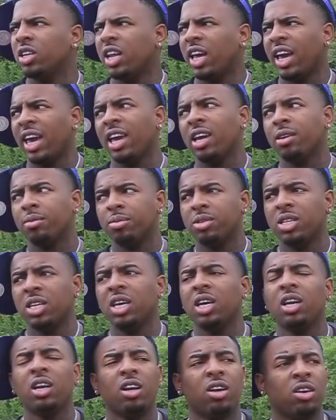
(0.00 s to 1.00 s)
they gave him
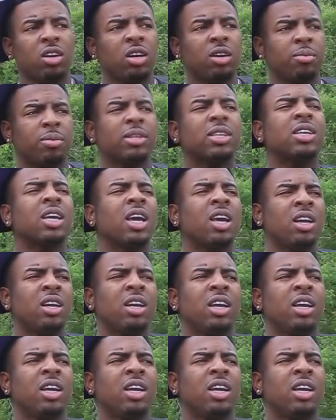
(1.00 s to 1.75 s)
ten though then, but they,